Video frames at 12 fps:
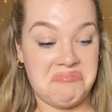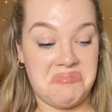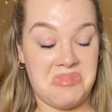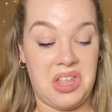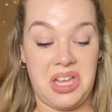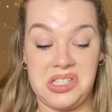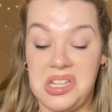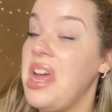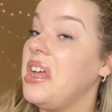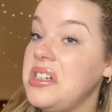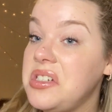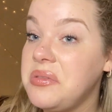that's
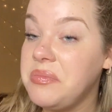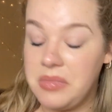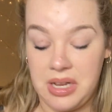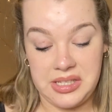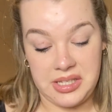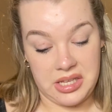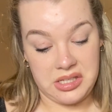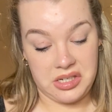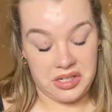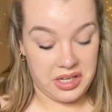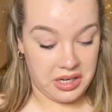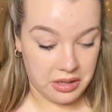that. Let's get
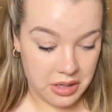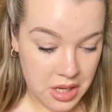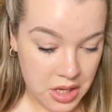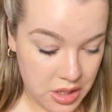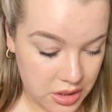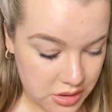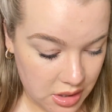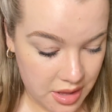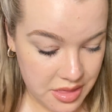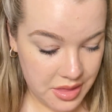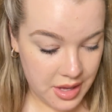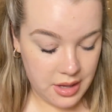stuck in. So I
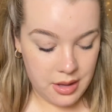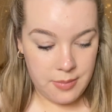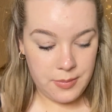think I'm